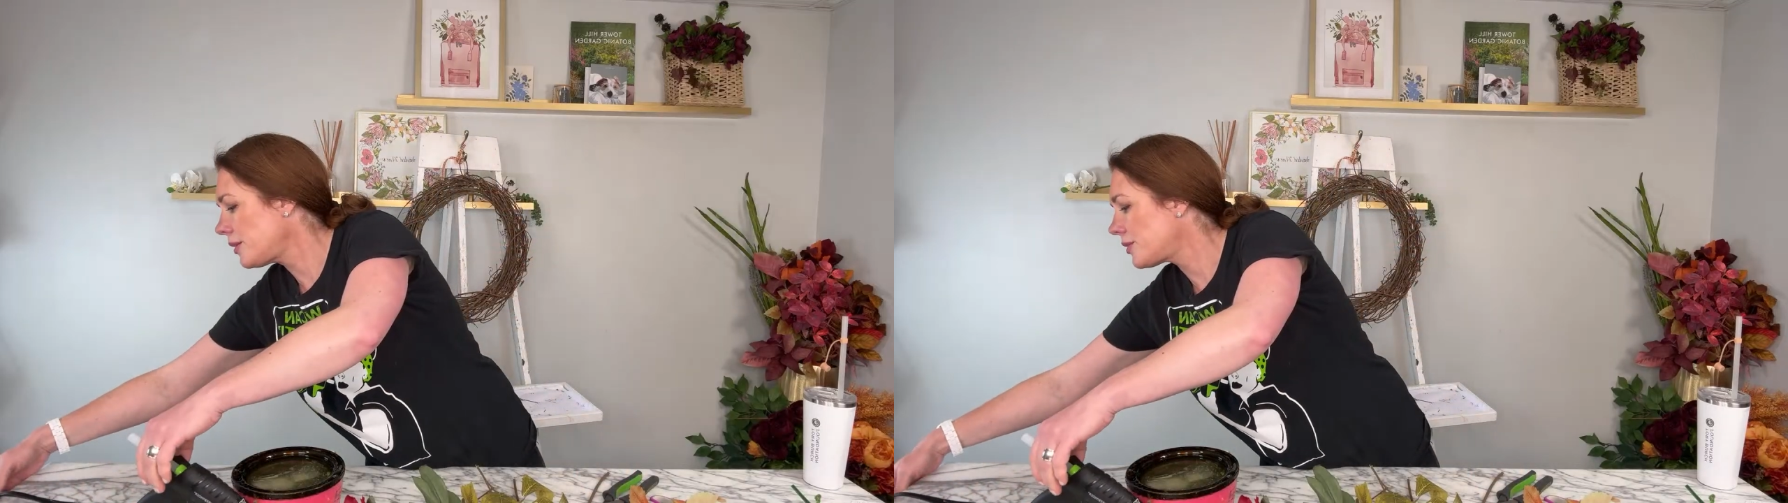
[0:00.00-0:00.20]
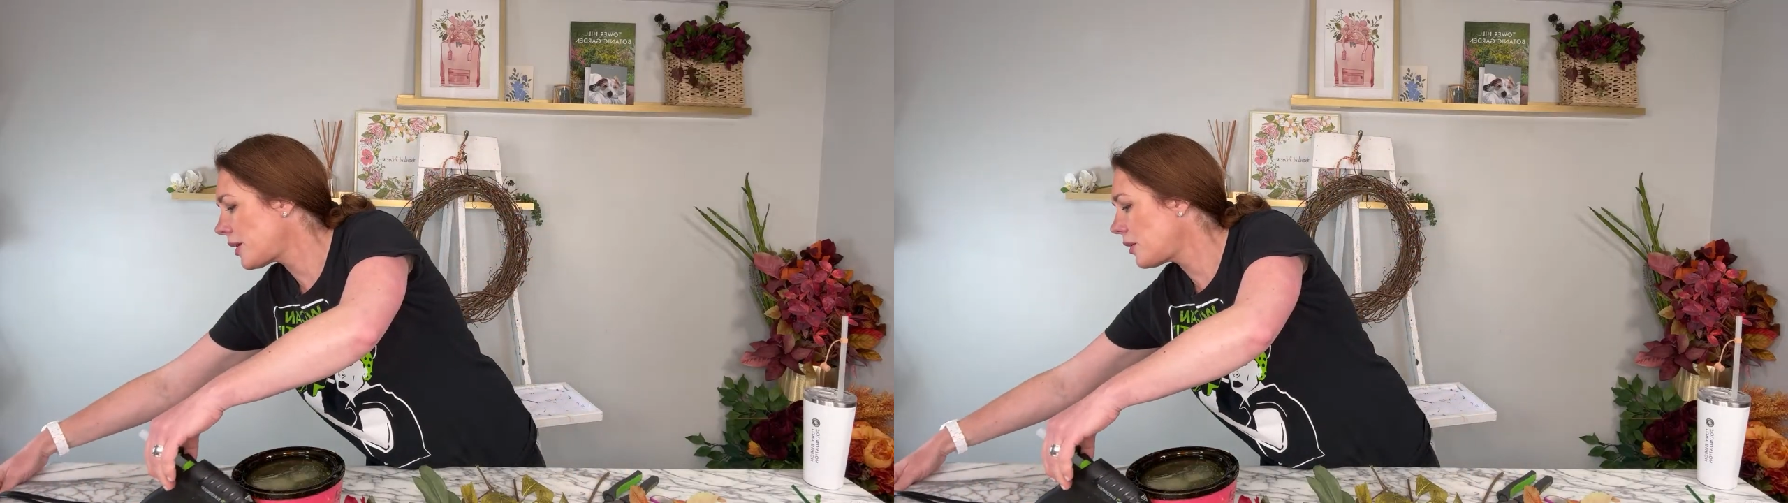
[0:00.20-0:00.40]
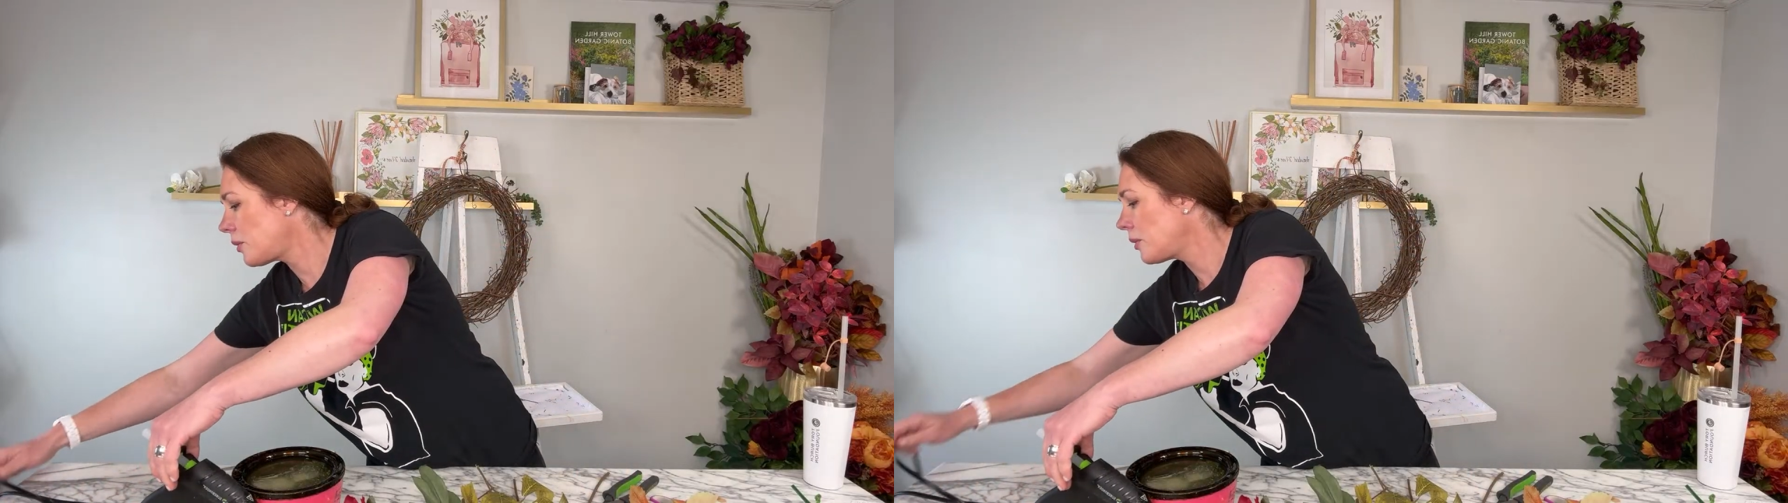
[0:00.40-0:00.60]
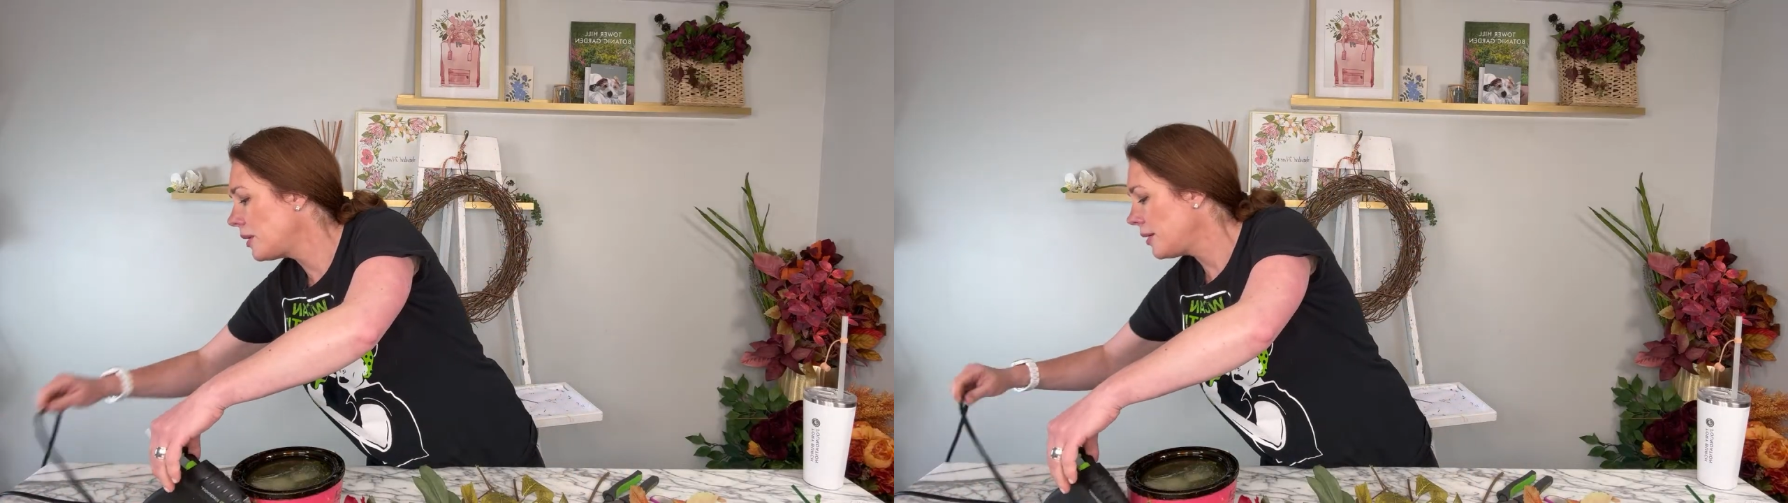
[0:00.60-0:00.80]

So